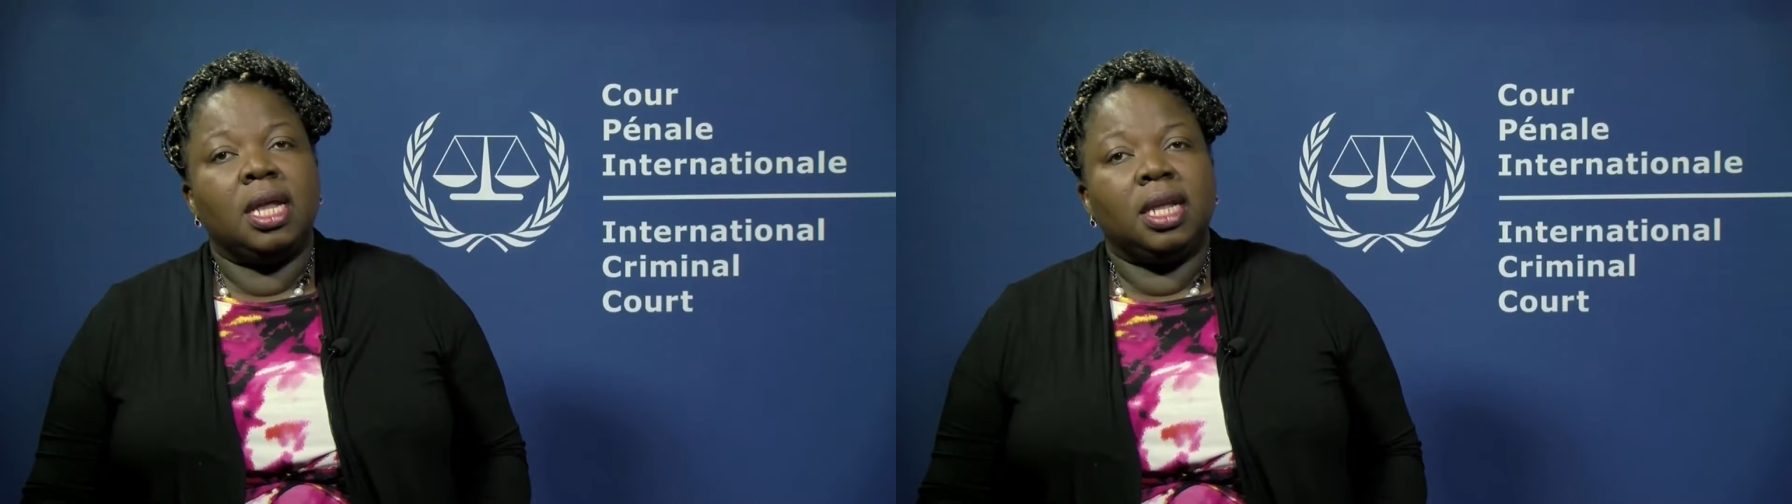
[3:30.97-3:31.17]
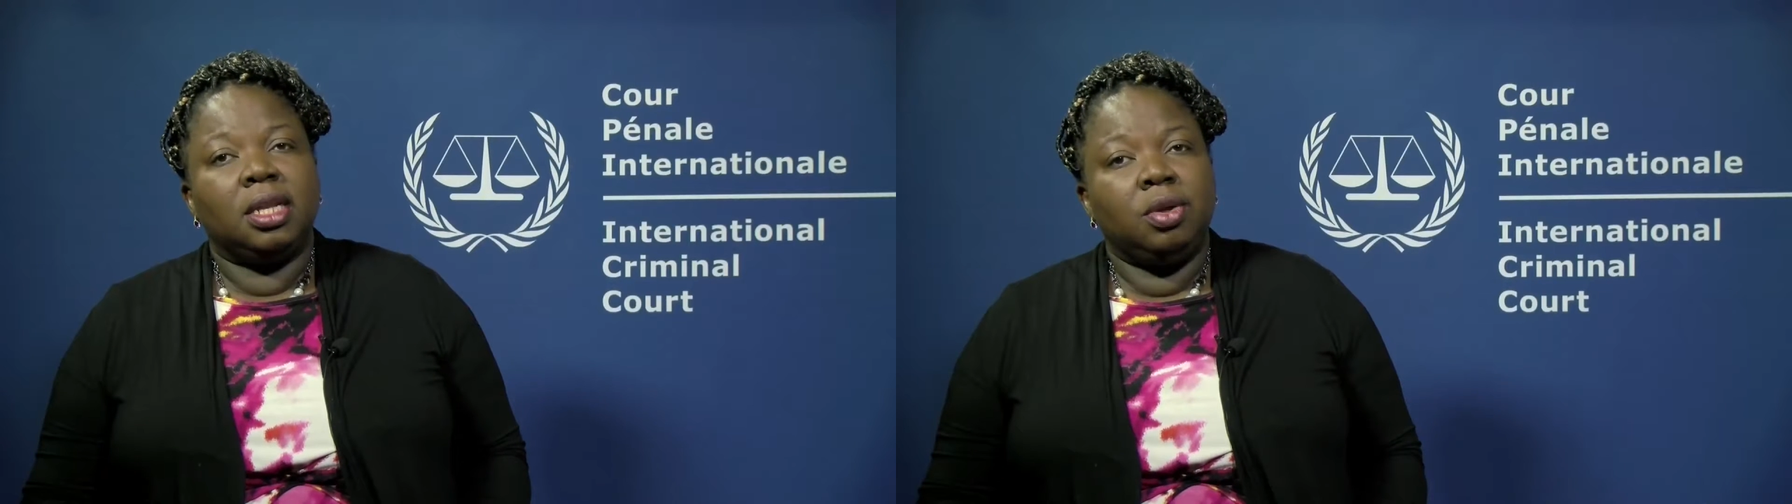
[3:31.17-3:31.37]

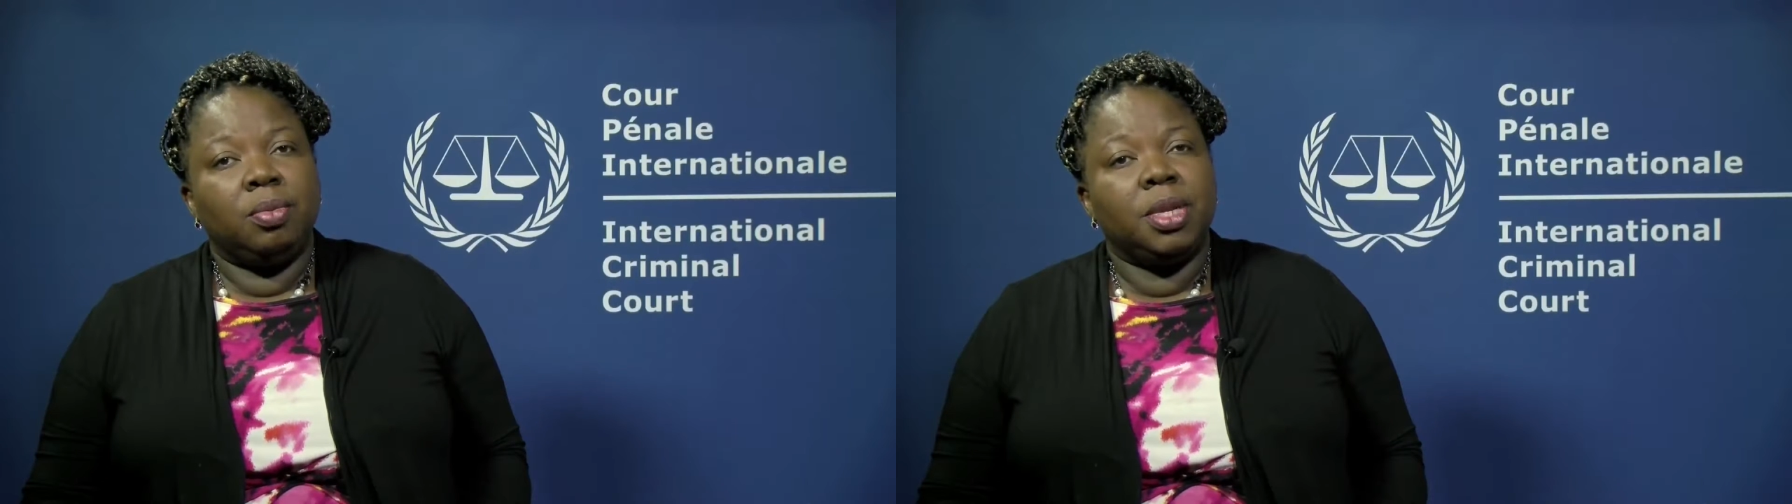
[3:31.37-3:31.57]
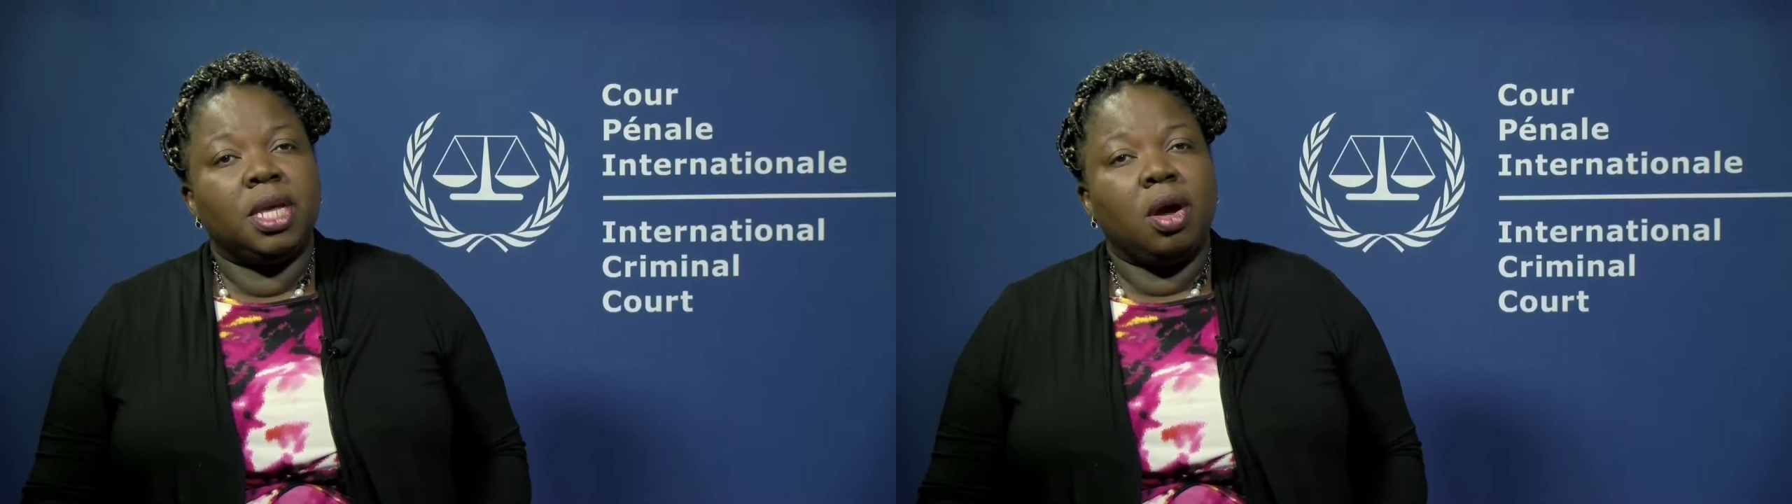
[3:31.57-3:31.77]
that
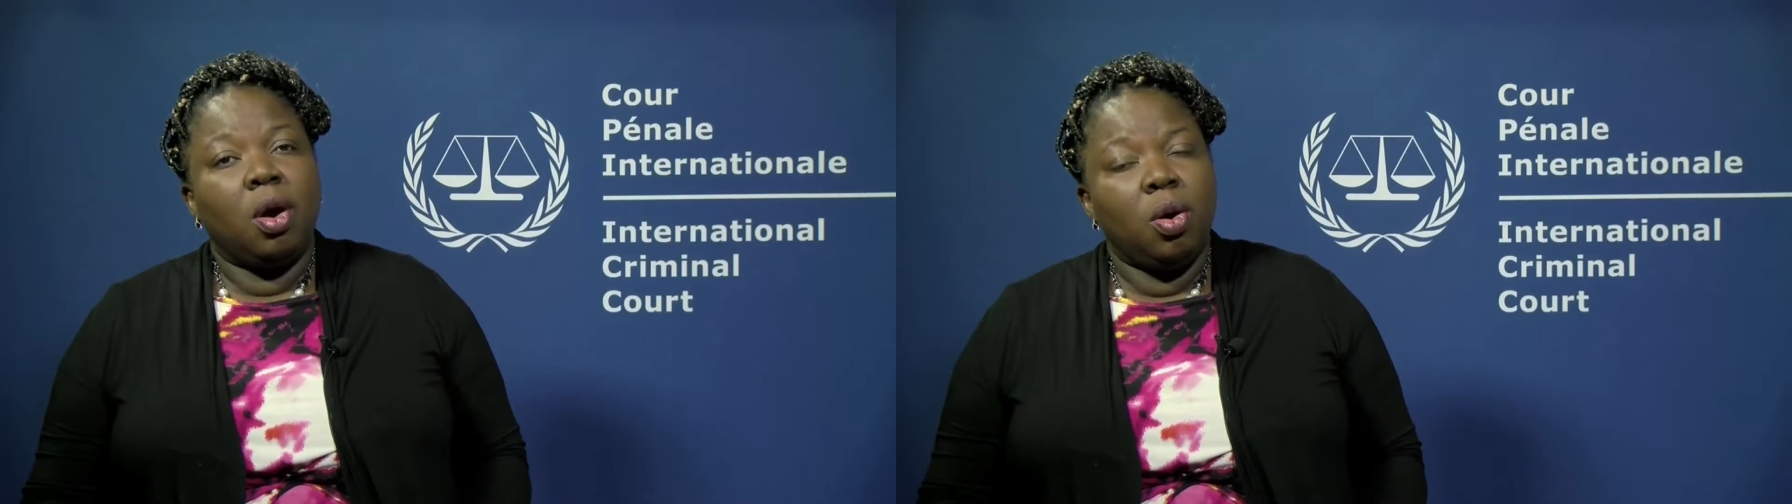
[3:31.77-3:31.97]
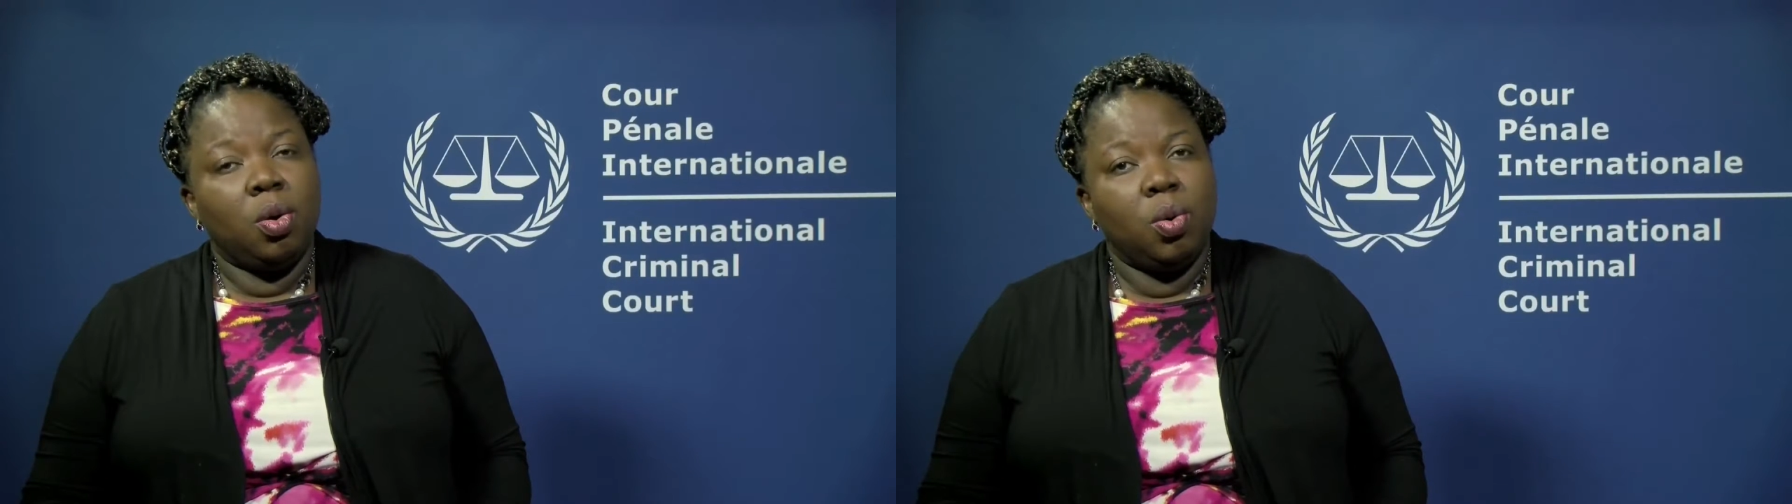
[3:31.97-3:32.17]
Dominic
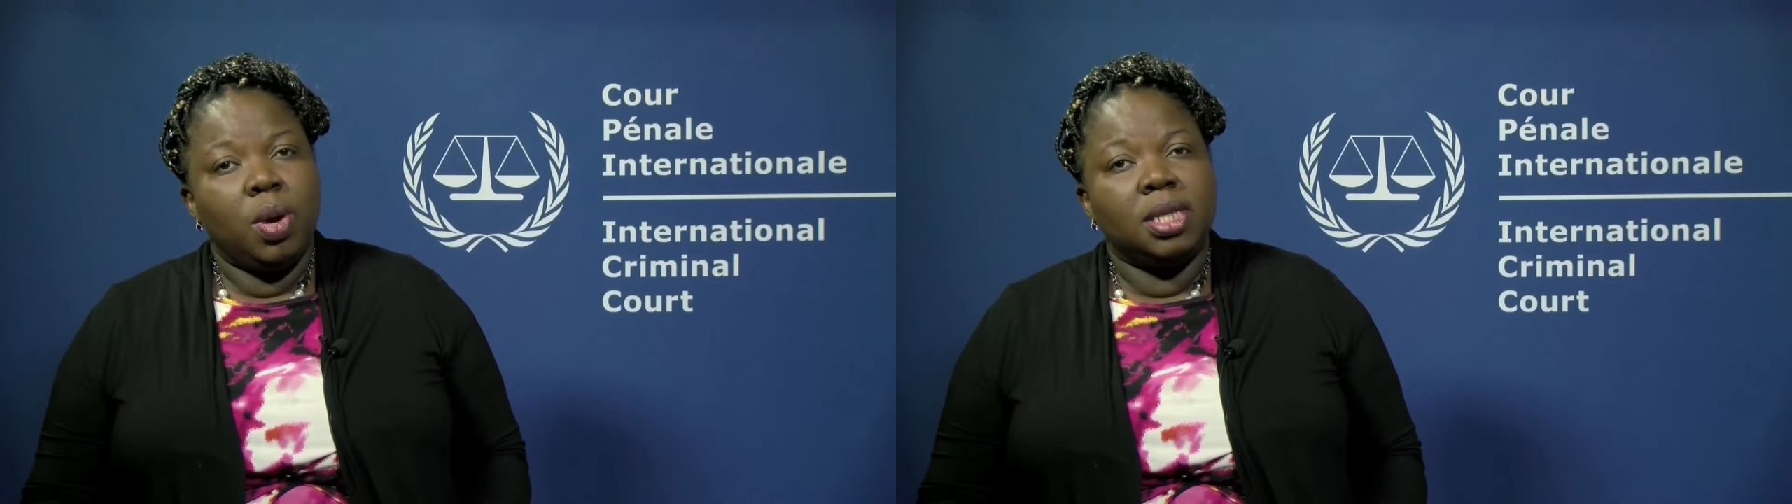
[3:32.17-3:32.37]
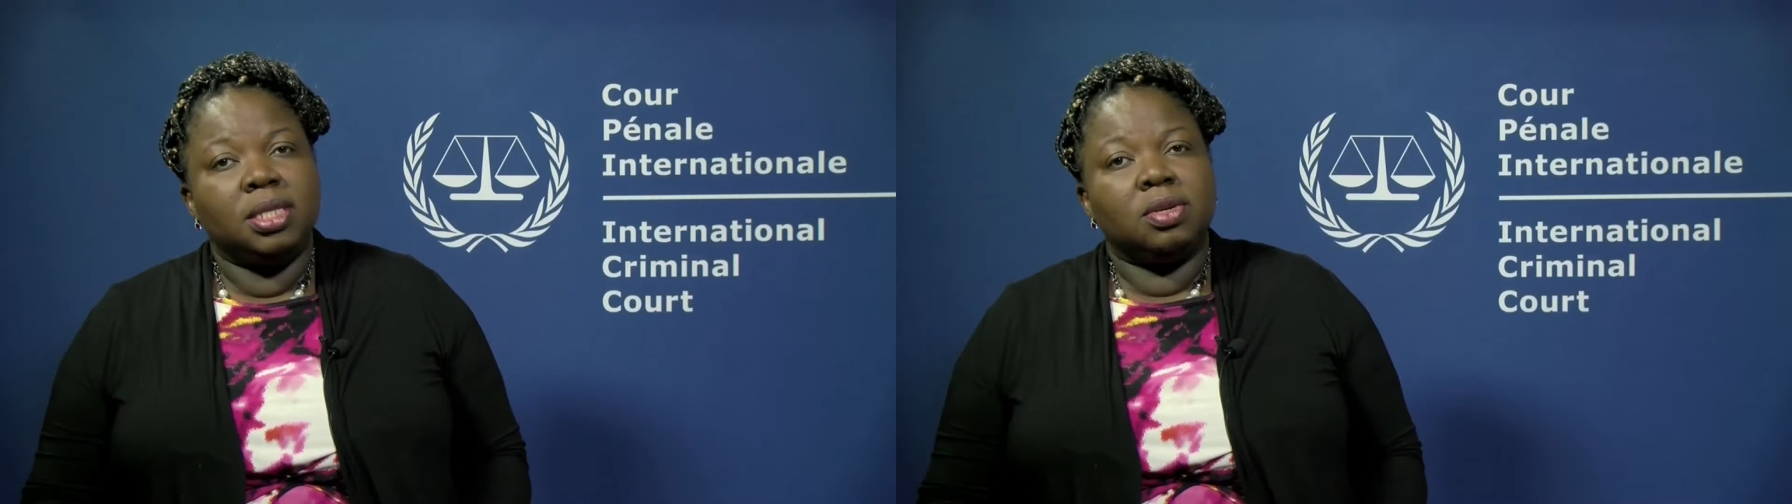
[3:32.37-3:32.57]

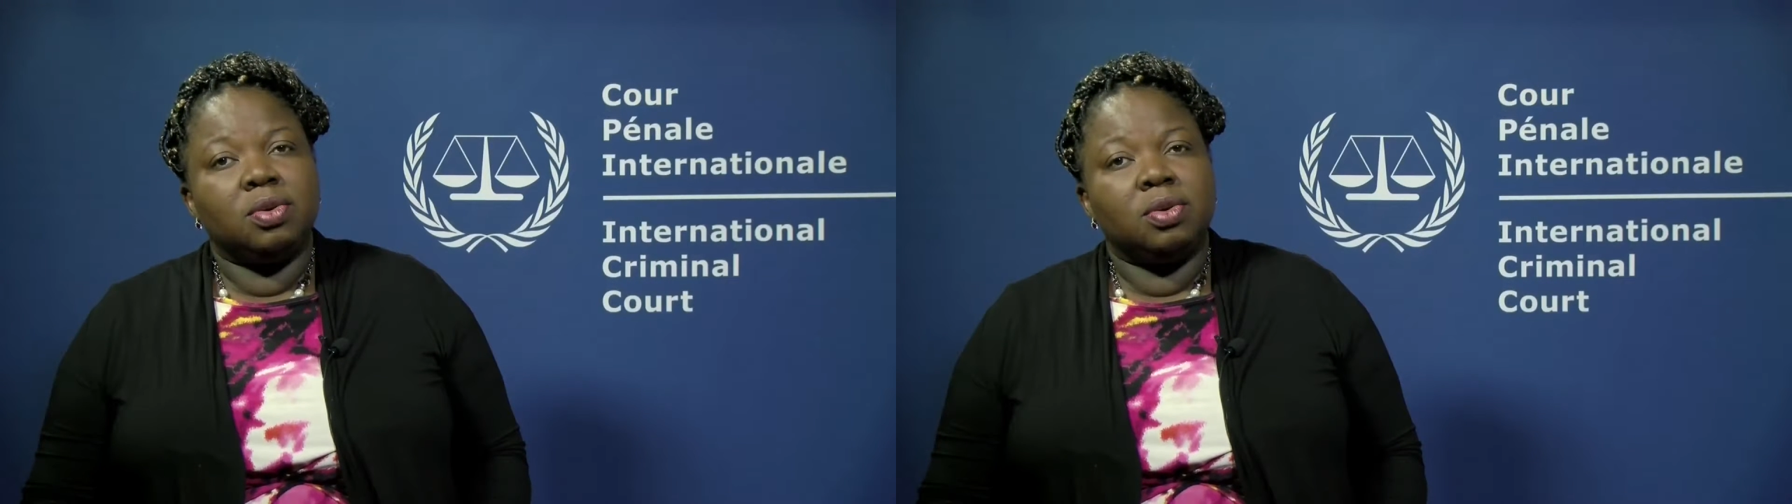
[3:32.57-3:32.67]
Ongwen's